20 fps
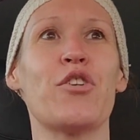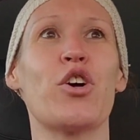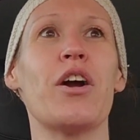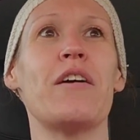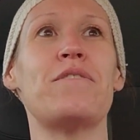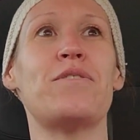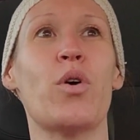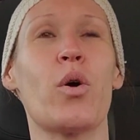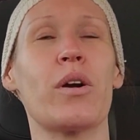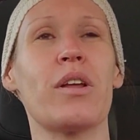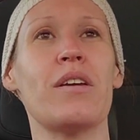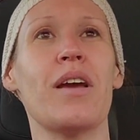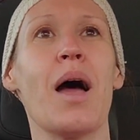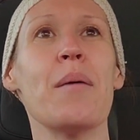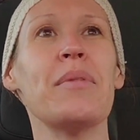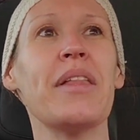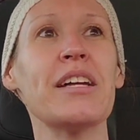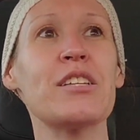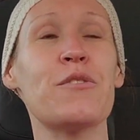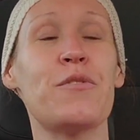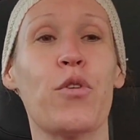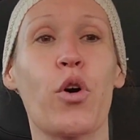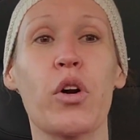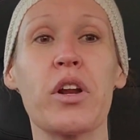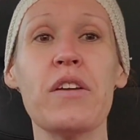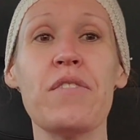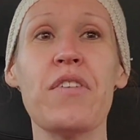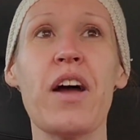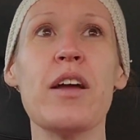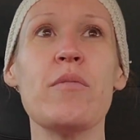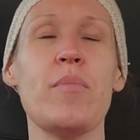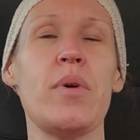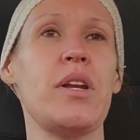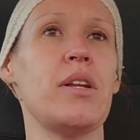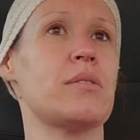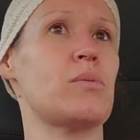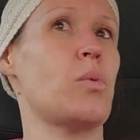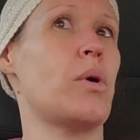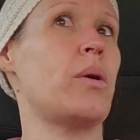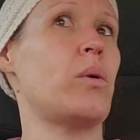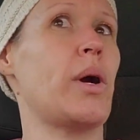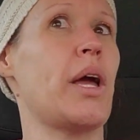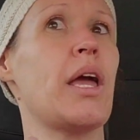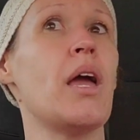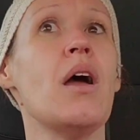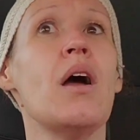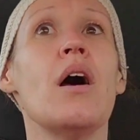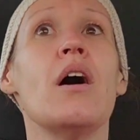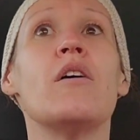for a 40, I mean, that's 45 minutes one way,